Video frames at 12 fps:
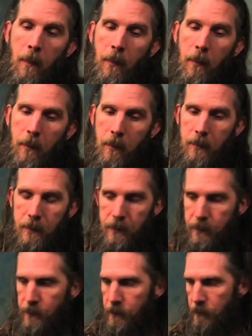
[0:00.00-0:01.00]

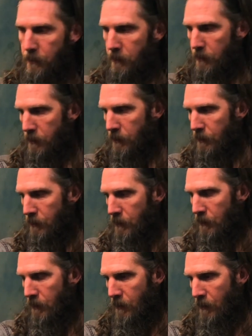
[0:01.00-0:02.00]

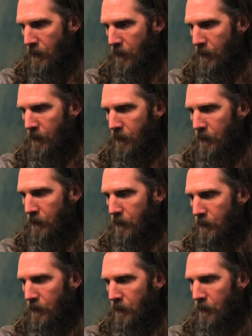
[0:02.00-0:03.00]

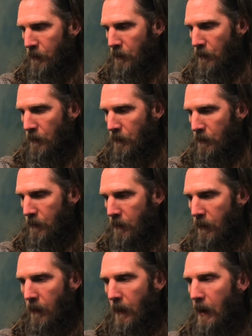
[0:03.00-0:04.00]

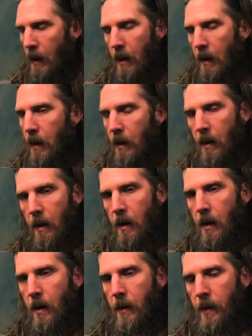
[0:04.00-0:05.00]

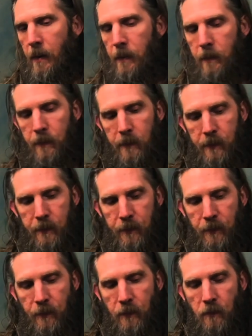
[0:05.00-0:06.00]

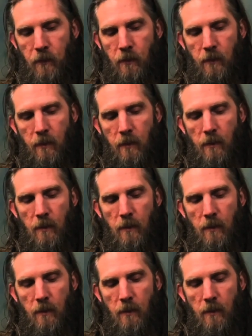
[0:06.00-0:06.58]
(silence)